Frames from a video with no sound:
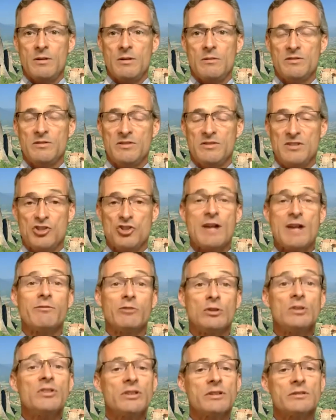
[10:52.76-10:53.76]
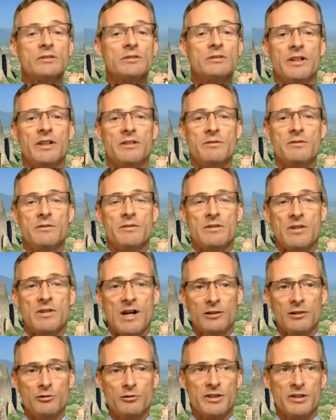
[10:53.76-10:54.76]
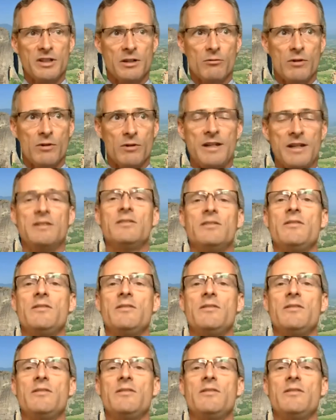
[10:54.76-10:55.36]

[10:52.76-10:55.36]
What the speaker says: disheveled and not looking right,